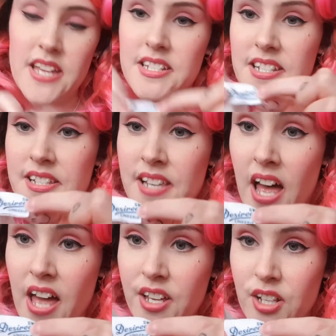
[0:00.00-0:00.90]

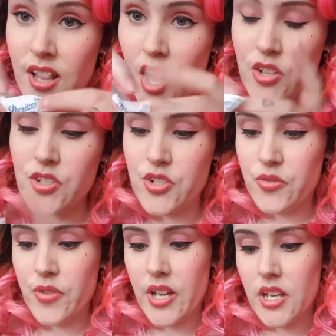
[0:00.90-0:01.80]
Desire
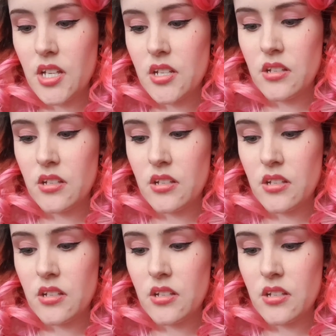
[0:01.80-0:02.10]
Lingerie